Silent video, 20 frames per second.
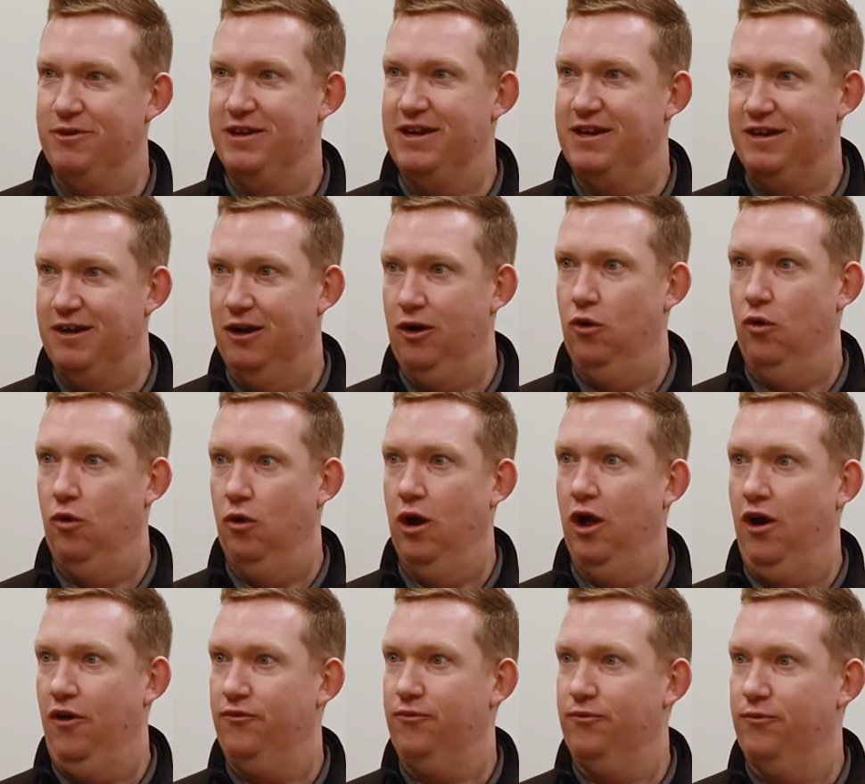need low
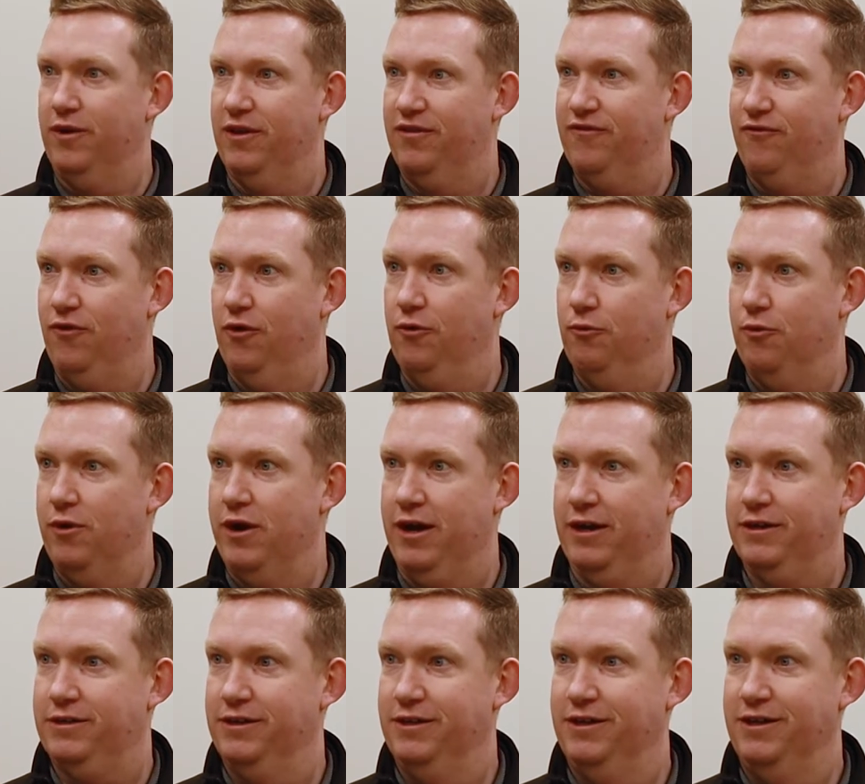loft with front
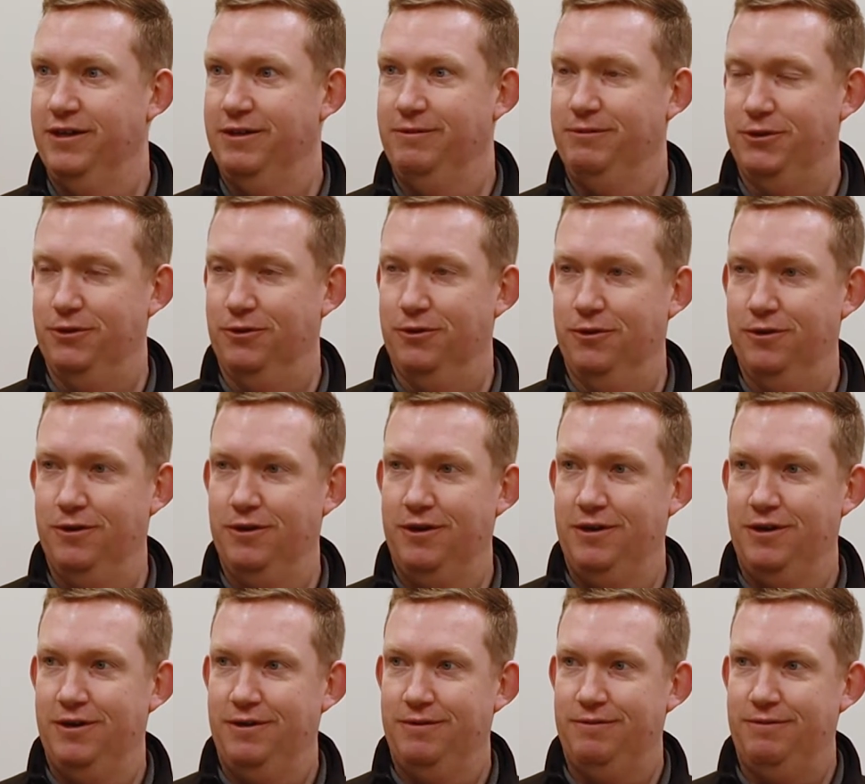weight. So
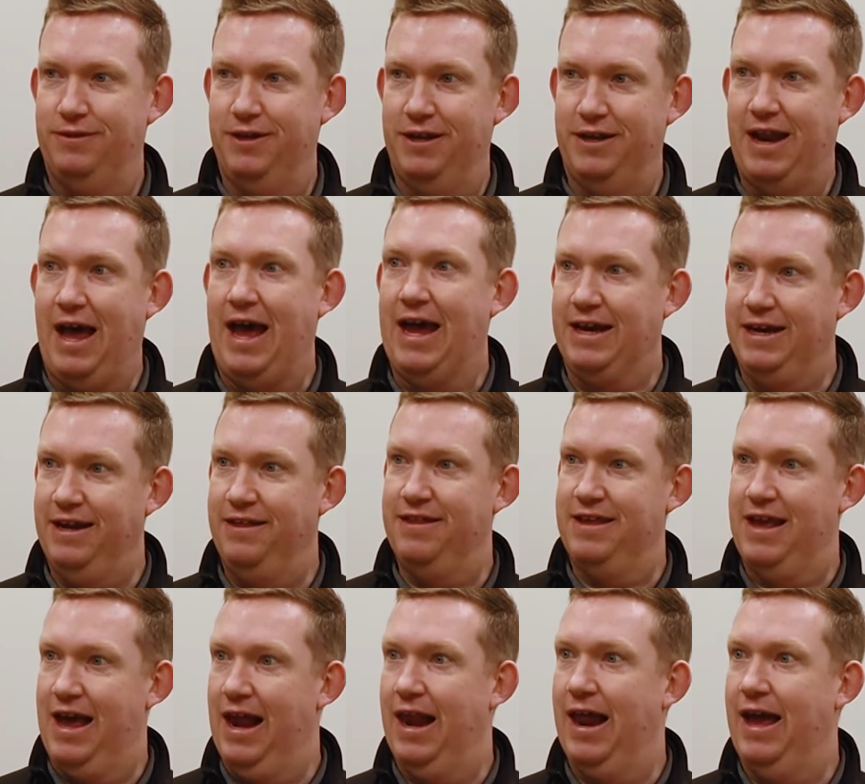the 9 in
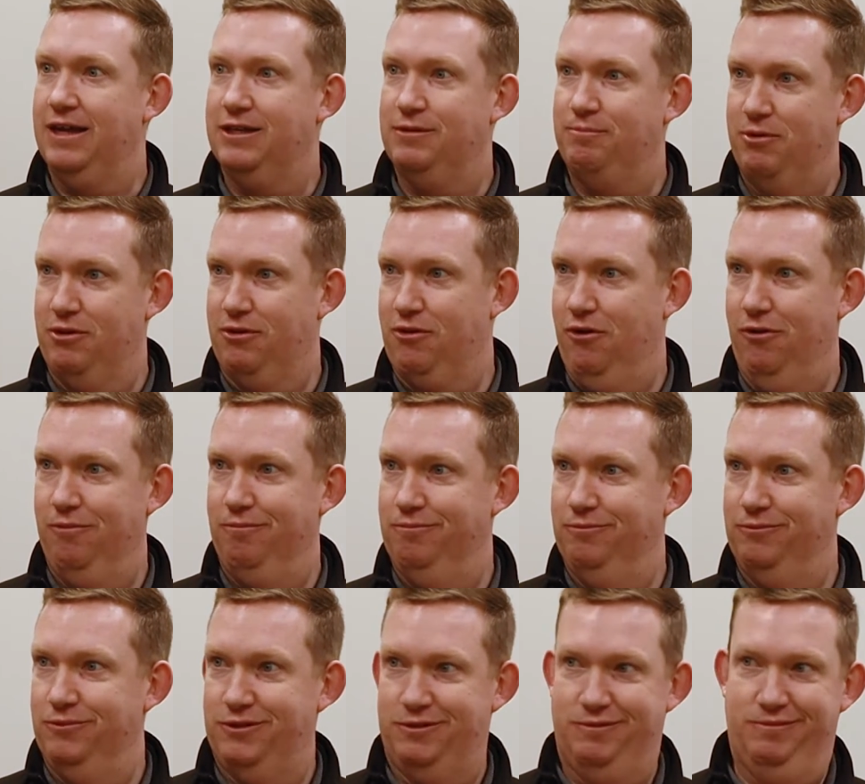the LS
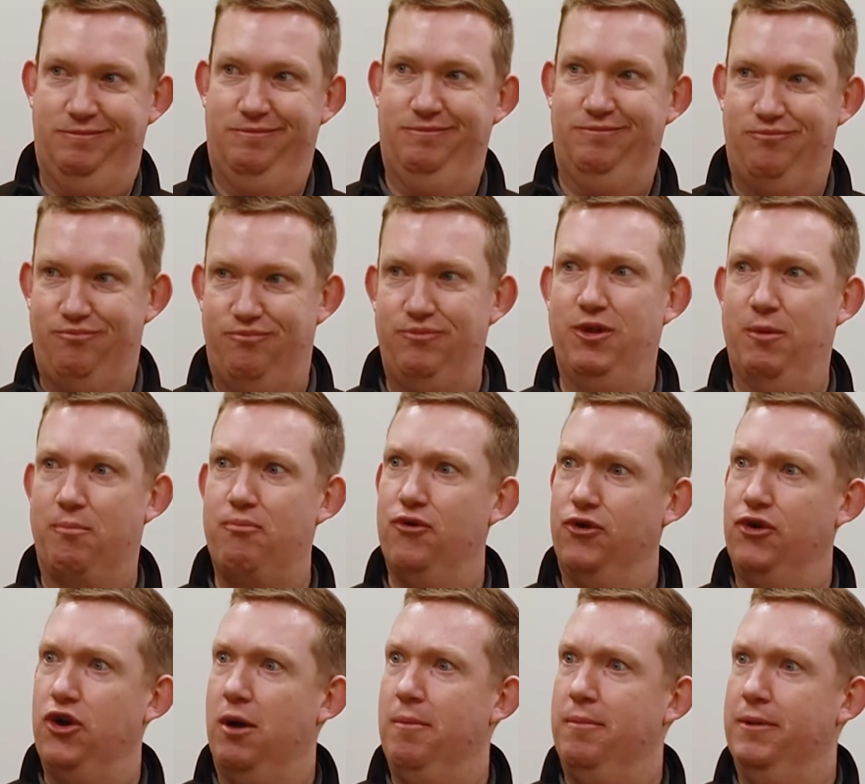becomes the
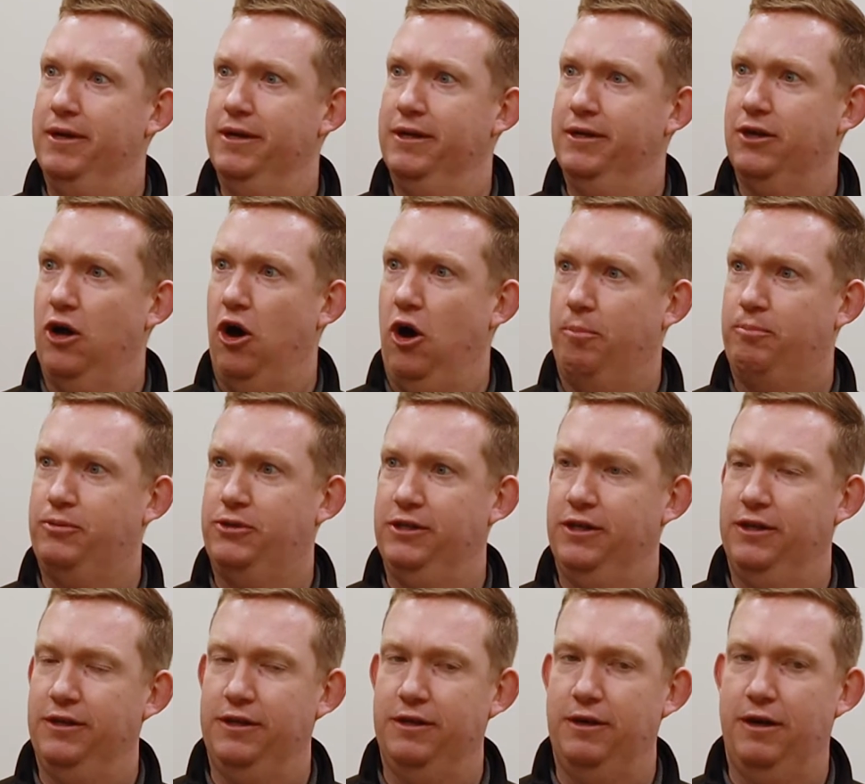predominant
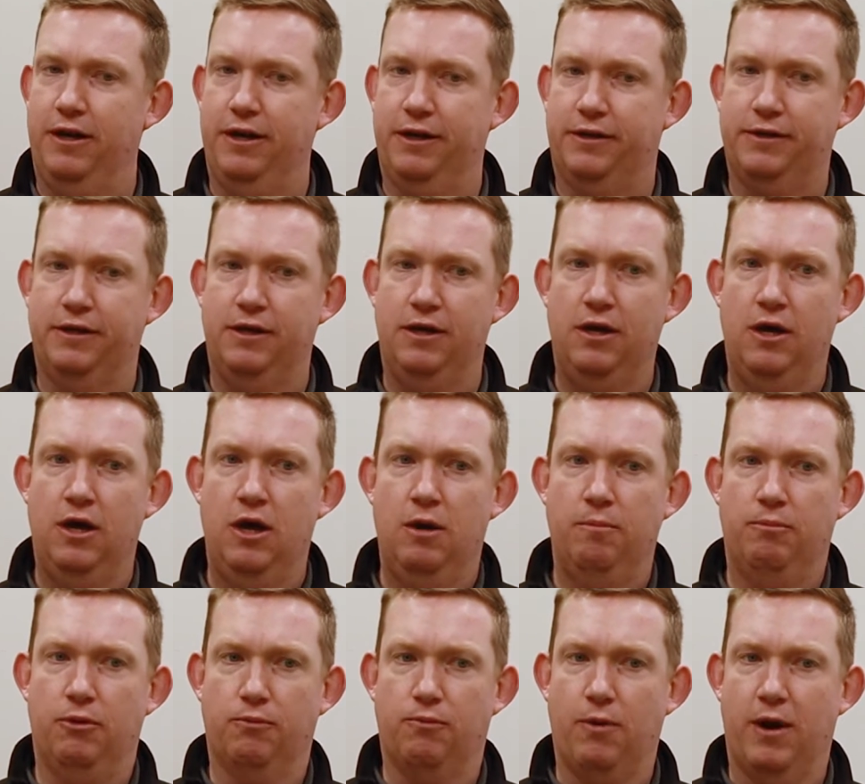option in it.
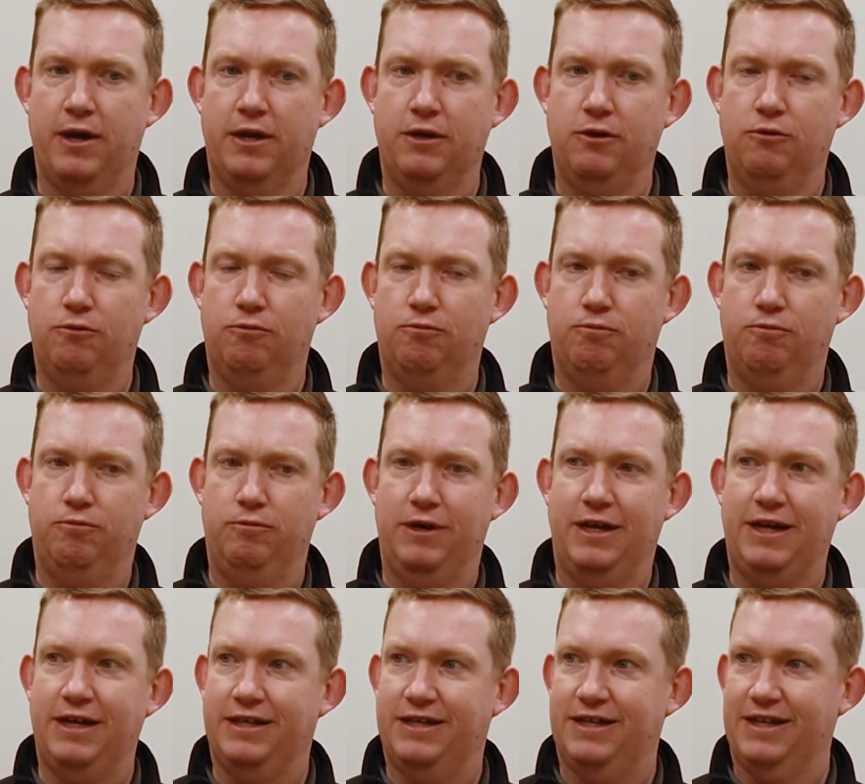But when you
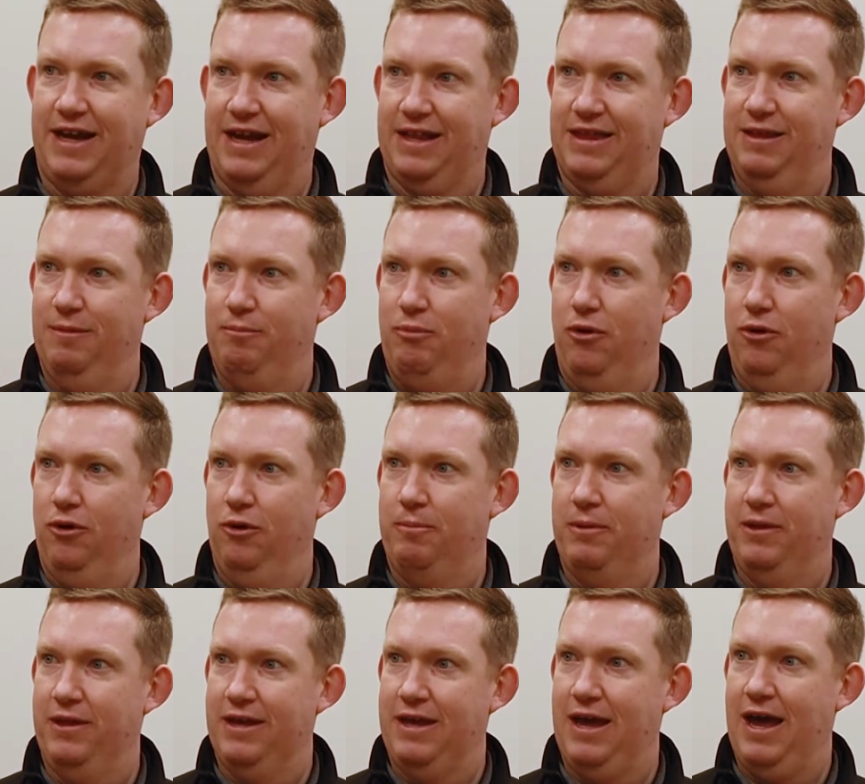need to get the ball up
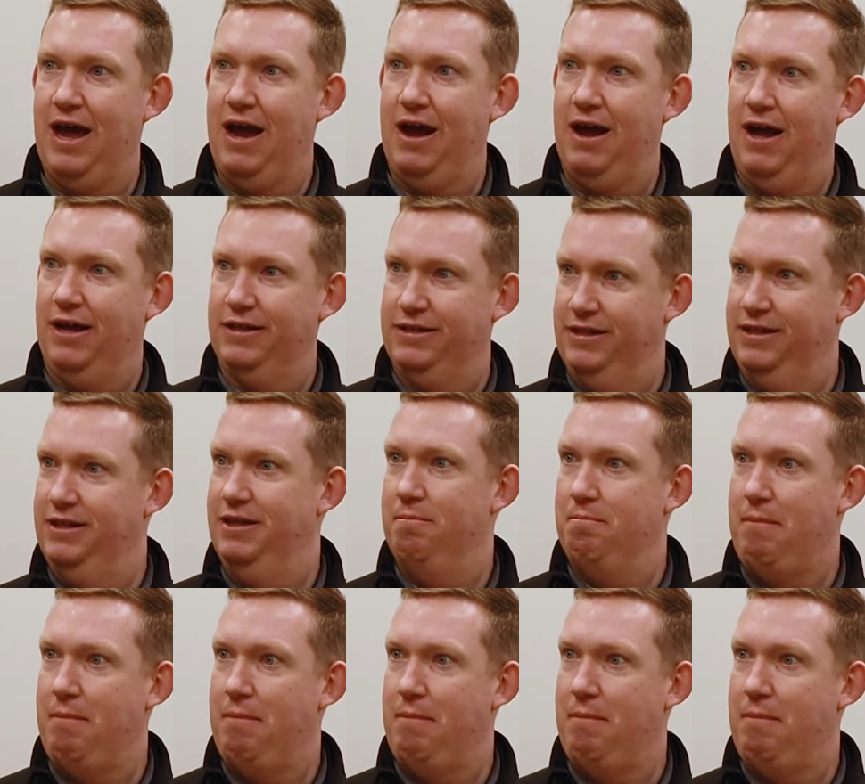in the air, as in the